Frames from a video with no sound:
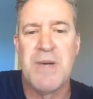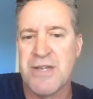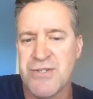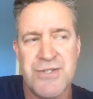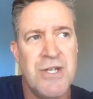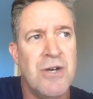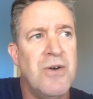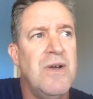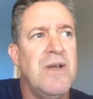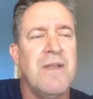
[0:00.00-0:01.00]
pastors
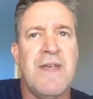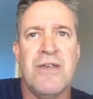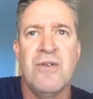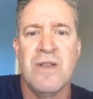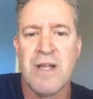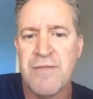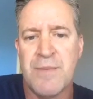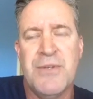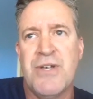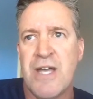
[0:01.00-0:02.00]
know that you love
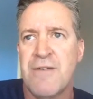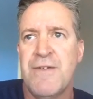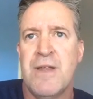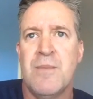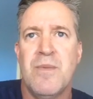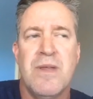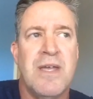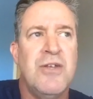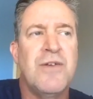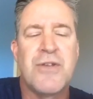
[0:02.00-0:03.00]
them, you care for them,
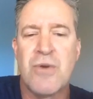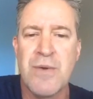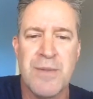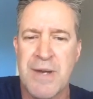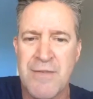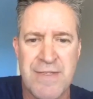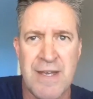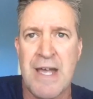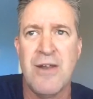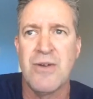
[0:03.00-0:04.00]
and you don't have to agree with them on everything.